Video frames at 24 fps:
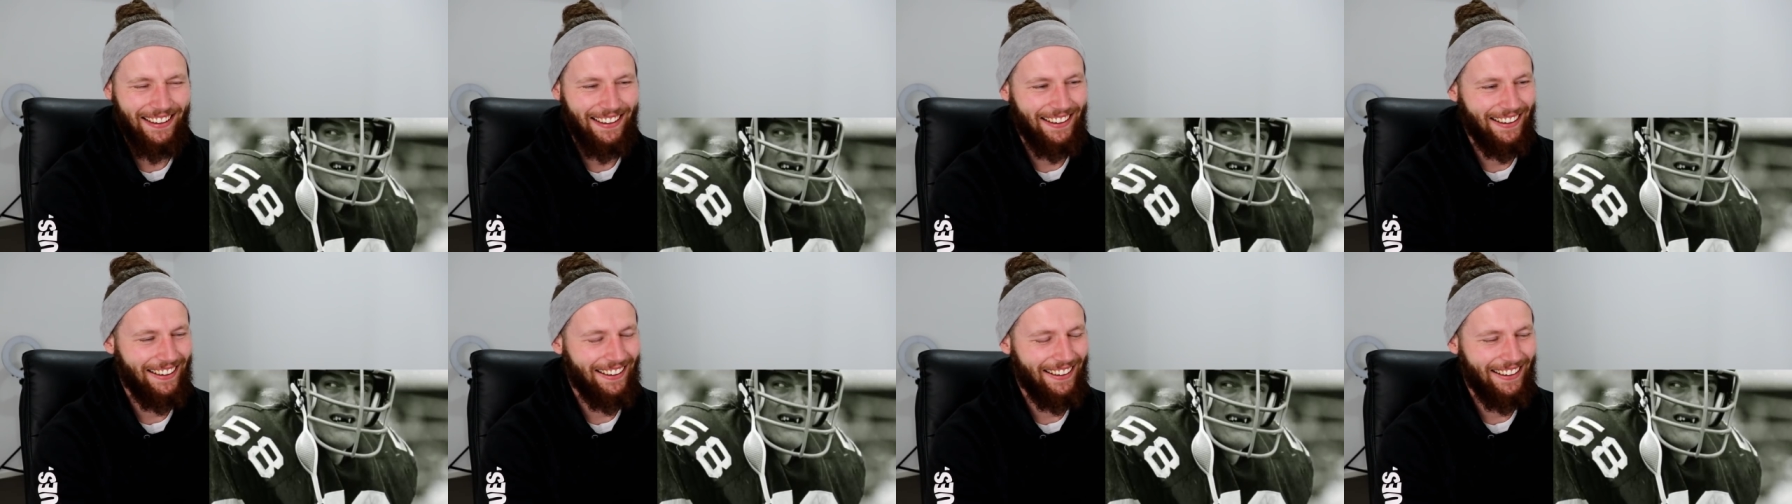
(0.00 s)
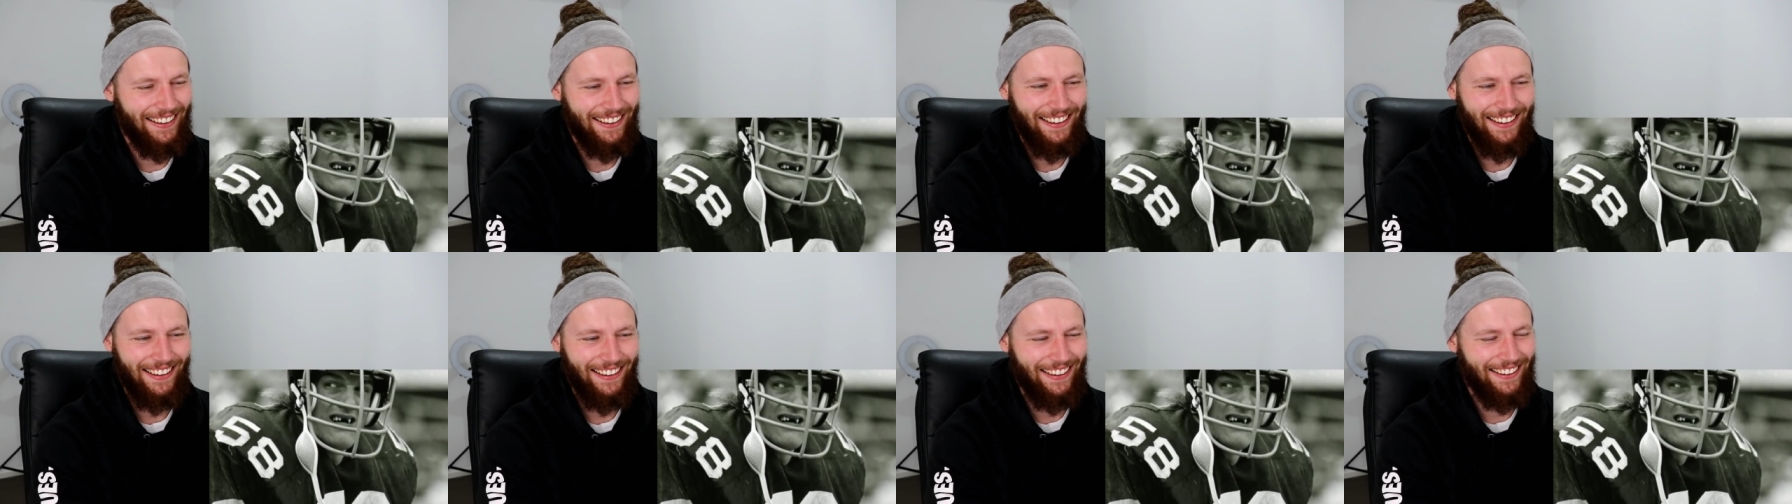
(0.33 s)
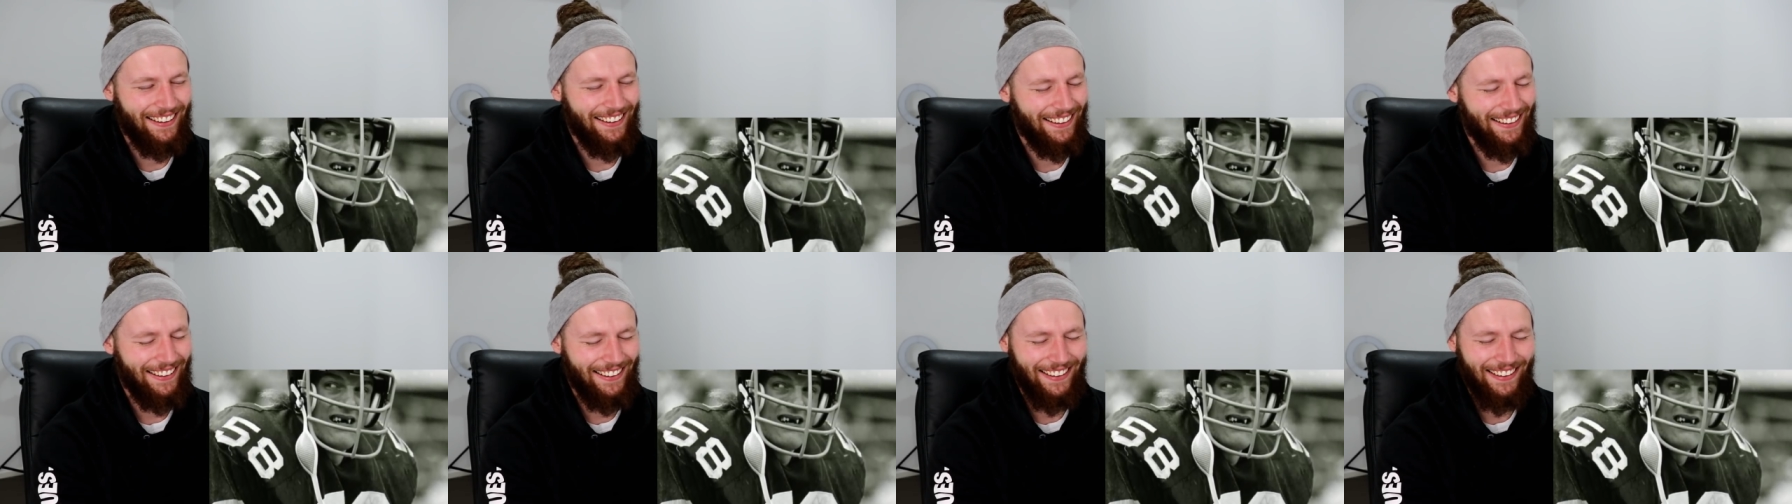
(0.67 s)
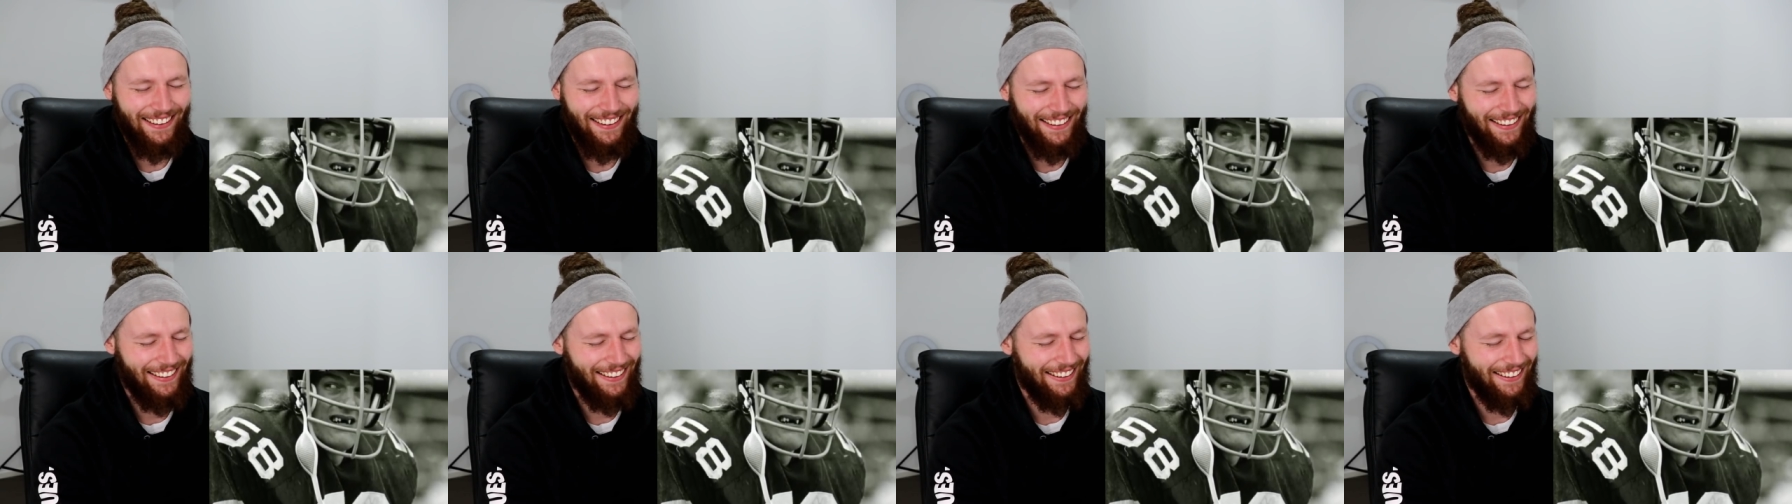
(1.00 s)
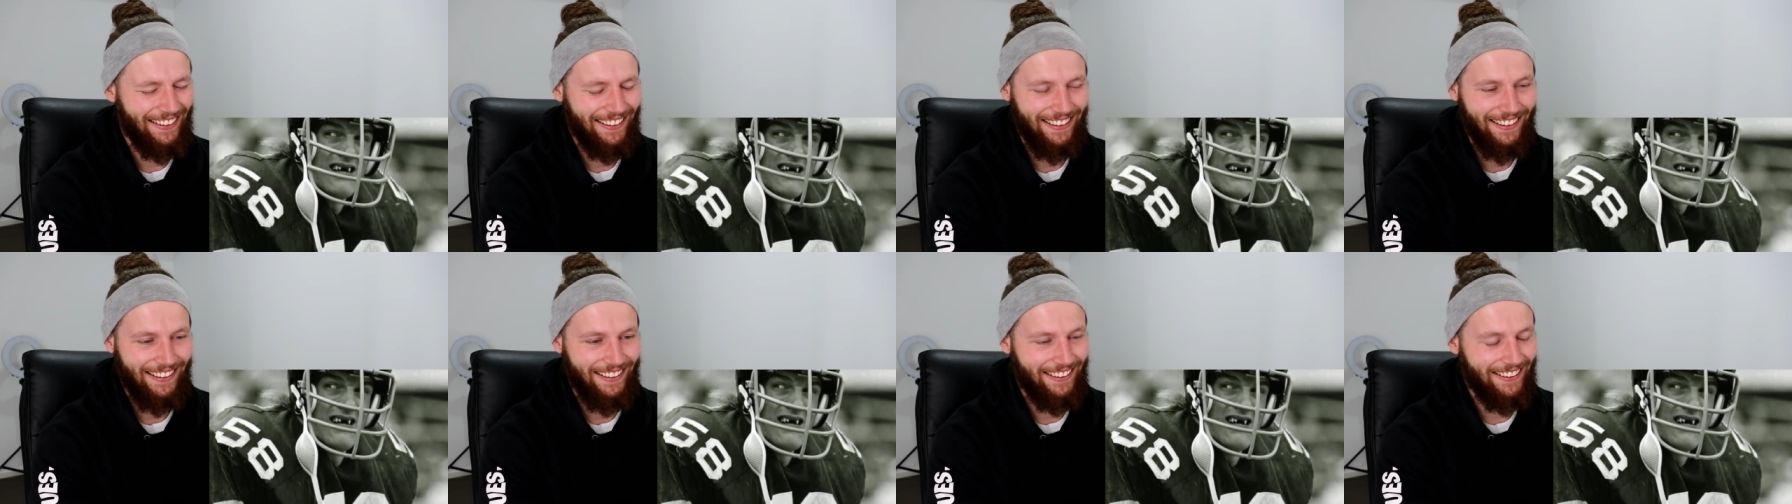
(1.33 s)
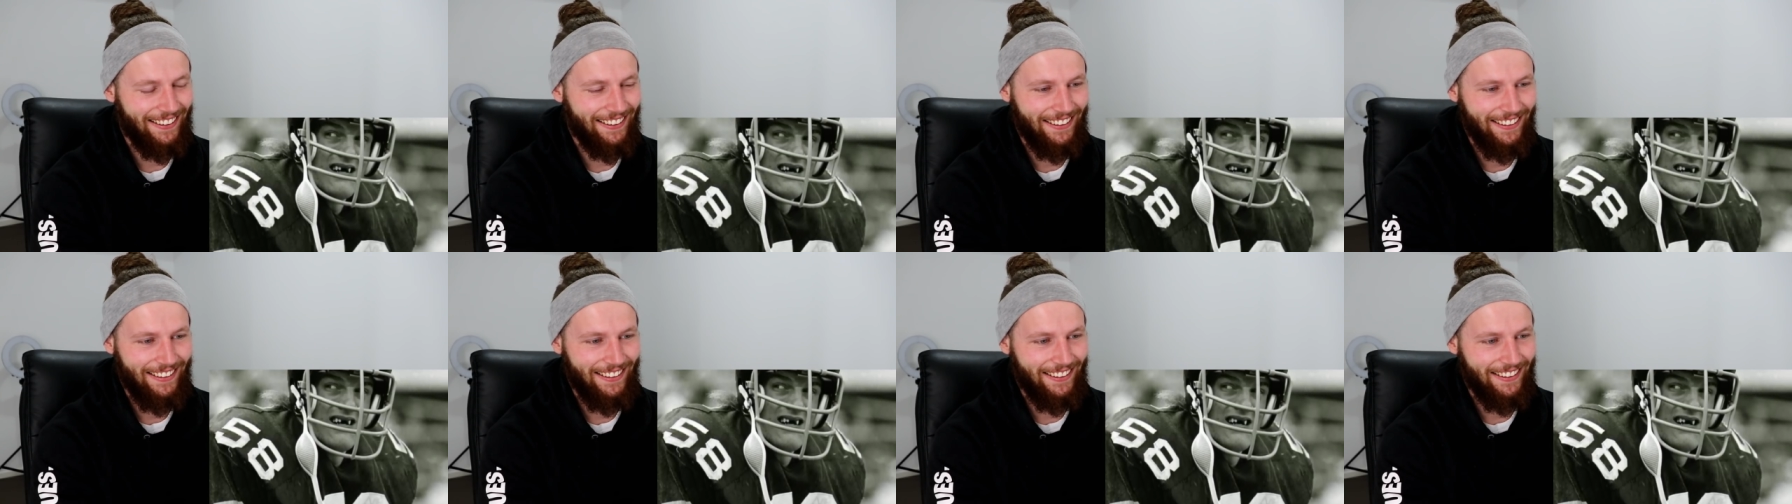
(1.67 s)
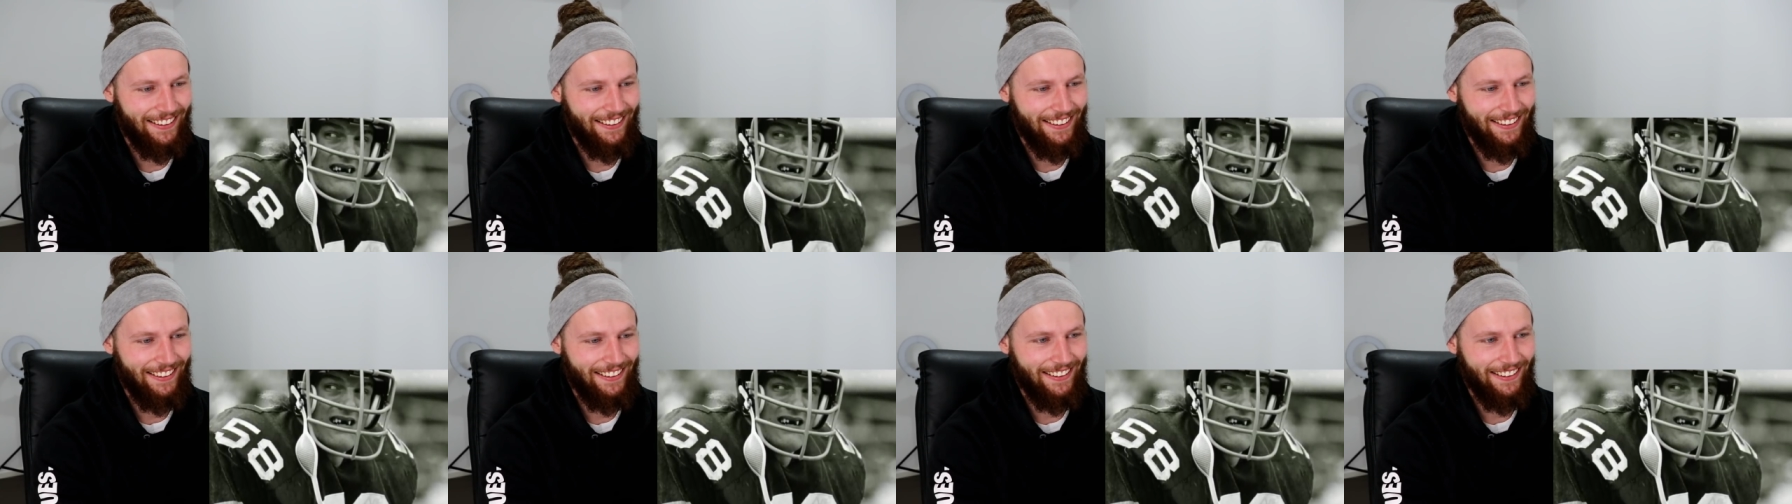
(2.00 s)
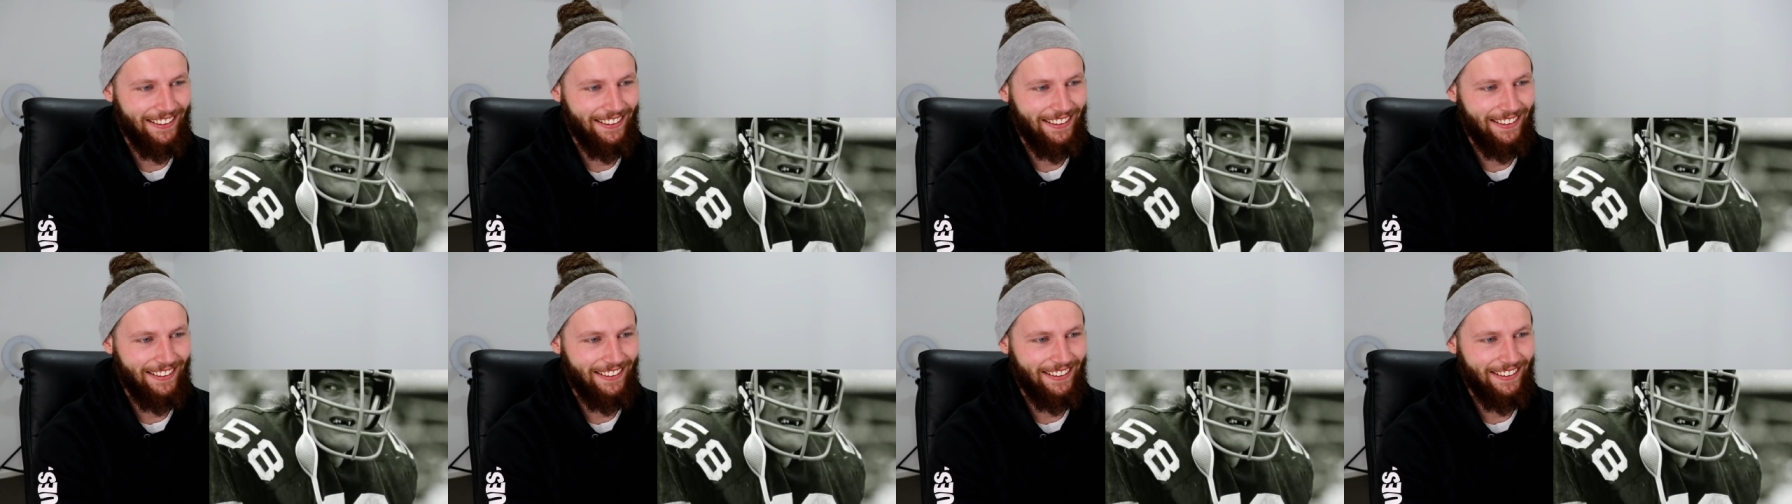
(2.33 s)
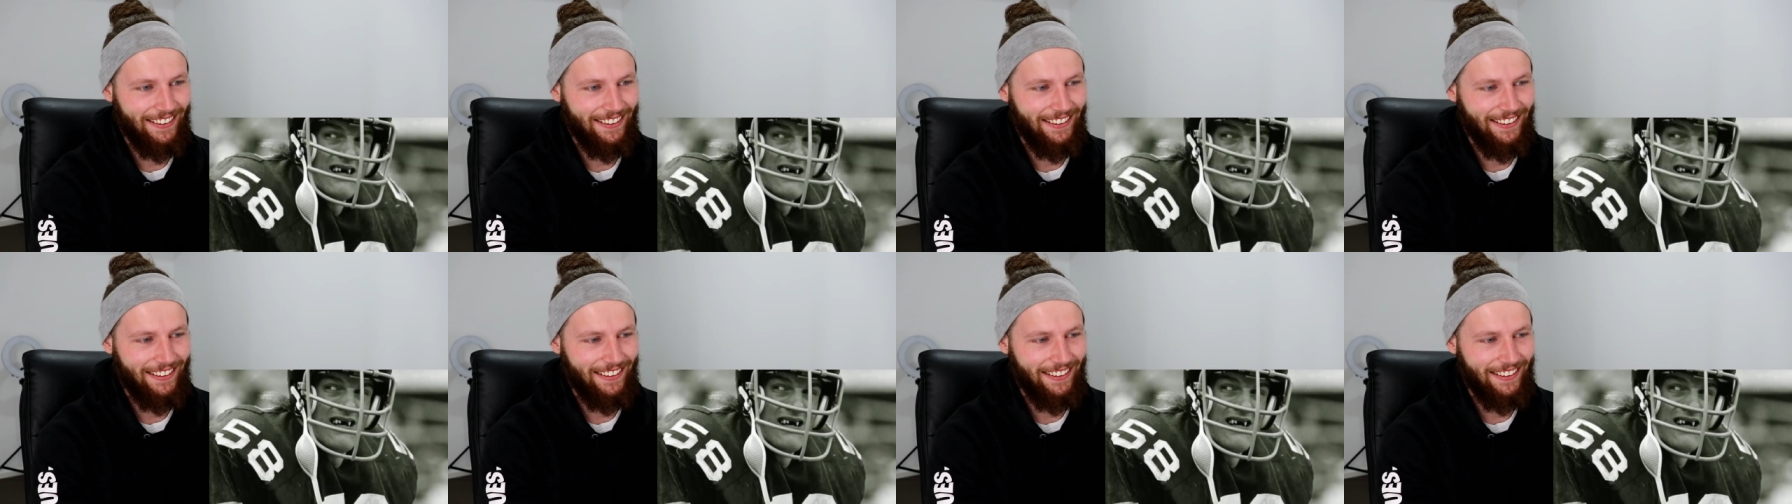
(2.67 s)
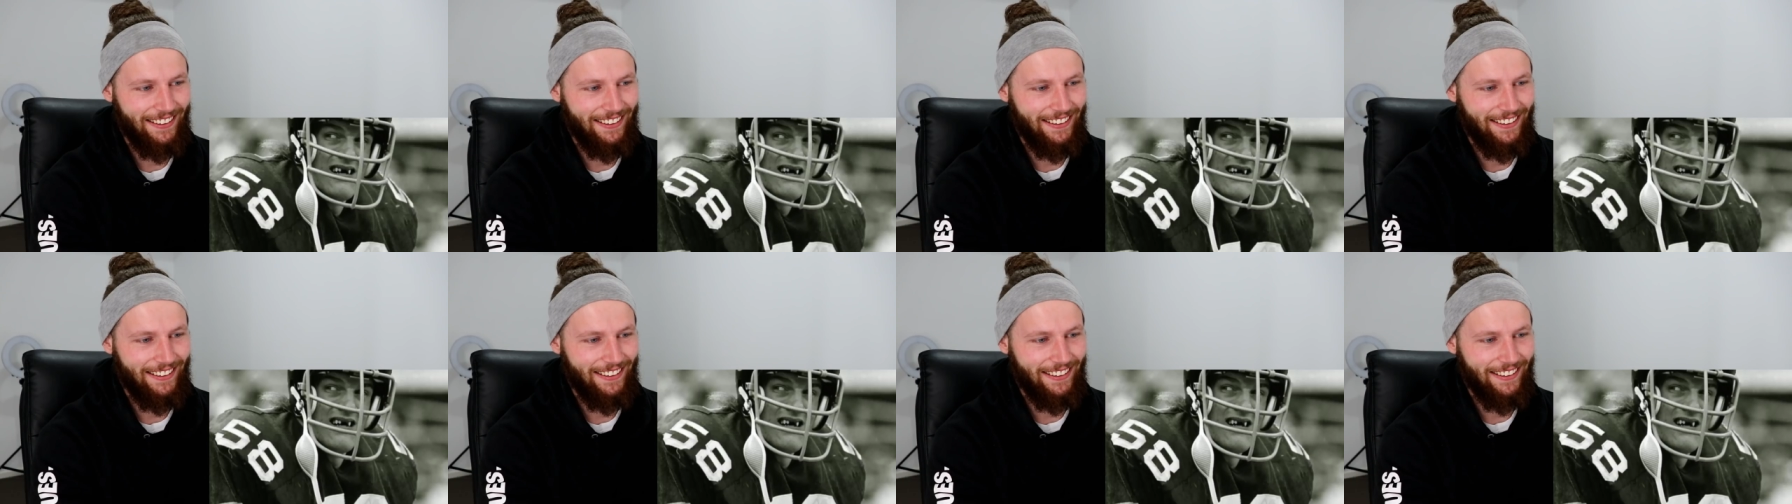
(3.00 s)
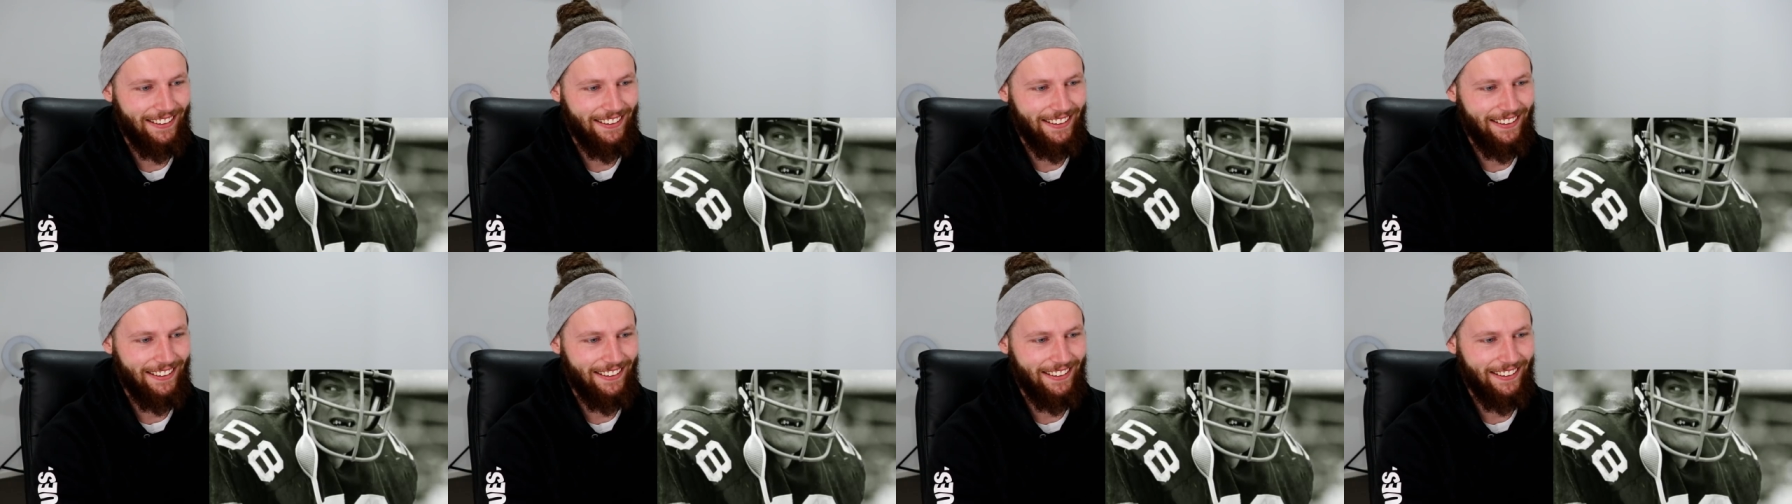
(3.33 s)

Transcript: out of school until the dentist made him a replacement. He hated the look